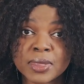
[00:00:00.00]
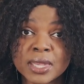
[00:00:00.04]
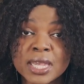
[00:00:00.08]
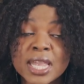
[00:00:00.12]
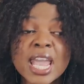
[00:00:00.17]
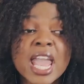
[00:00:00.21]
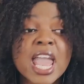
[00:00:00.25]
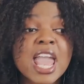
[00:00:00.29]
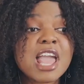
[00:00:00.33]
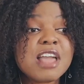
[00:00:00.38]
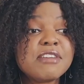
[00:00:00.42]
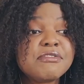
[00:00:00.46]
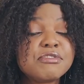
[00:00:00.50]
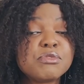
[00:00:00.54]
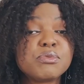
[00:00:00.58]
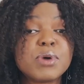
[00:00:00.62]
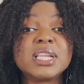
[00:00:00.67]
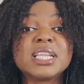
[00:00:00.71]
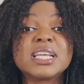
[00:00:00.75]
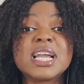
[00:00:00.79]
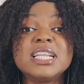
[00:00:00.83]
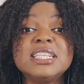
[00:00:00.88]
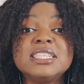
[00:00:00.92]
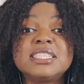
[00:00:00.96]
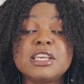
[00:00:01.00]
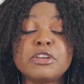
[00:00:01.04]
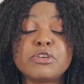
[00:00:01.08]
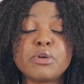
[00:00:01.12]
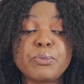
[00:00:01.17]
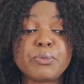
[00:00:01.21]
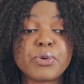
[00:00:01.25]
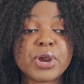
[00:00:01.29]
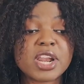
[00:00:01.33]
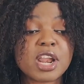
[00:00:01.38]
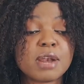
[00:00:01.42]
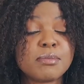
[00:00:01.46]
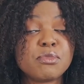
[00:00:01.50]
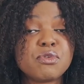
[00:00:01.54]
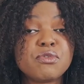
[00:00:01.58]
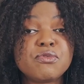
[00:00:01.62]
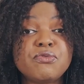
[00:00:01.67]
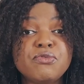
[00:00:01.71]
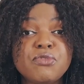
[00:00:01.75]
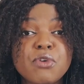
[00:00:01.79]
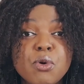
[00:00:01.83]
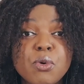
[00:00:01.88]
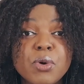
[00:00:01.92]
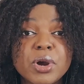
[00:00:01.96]
Everyone can celebrate and move
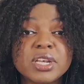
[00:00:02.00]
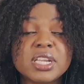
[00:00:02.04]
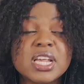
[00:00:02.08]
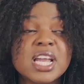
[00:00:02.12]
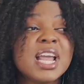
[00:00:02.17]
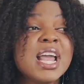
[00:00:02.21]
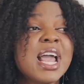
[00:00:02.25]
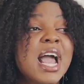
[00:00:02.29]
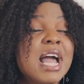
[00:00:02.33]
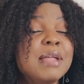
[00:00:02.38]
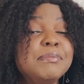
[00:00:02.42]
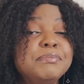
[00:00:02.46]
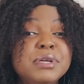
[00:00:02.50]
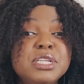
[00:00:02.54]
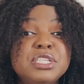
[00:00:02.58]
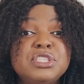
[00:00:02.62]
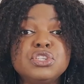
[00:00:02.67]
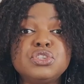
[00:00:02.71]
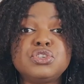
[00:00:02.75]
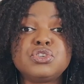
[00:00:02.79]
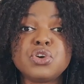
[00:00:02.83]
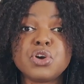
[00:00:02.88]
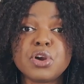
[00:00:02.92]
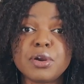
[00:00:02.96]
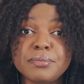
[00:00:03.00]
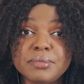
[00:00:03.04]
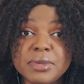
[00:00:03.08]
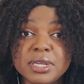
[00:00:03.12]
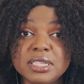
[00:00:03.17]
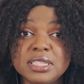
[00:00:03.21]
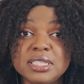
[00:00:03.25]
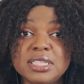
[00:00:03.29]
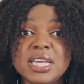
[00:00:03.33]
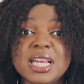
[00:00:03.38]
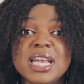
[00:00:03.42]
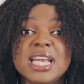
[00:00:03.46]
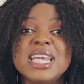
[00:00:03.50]
forward and be determined